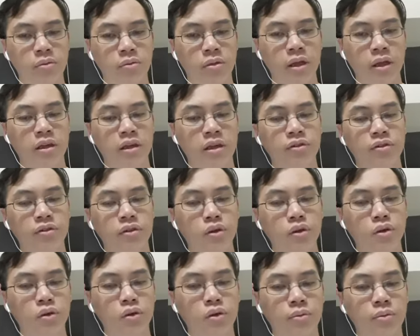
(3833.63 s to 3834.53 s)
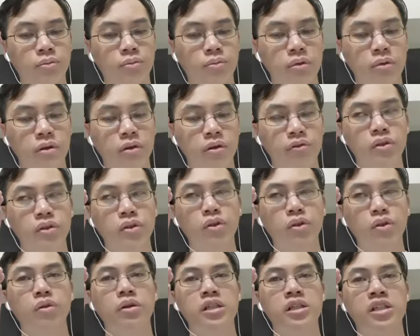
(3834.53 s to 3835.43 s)
Like even though the even though
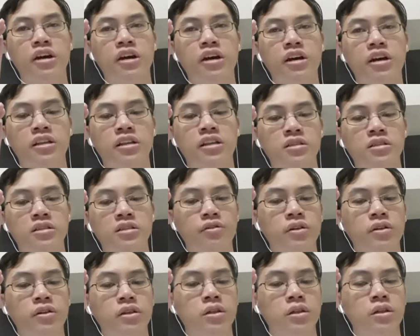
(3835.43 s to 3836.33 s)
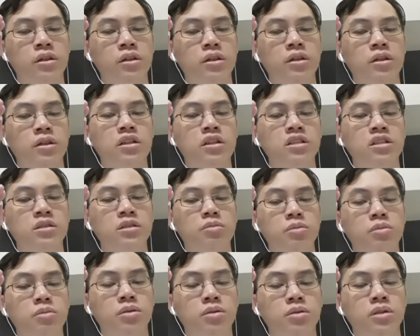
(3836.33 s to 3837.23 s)
each character is given the
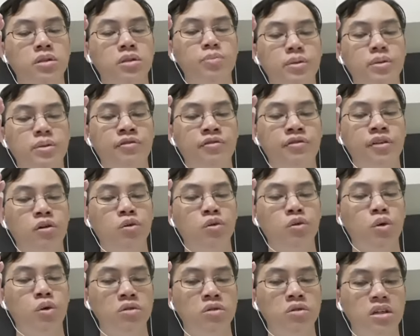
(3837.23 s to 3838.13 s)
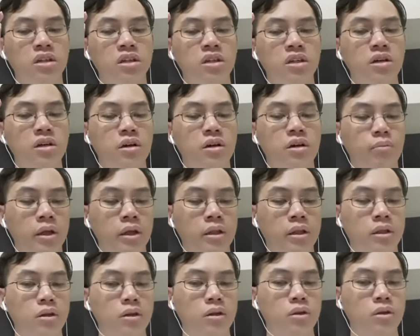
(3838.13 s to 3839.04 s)
specific roles, but
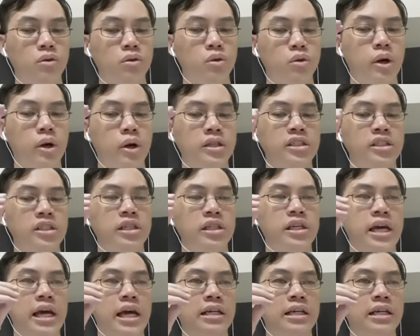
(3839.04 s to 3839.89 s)
who actually has the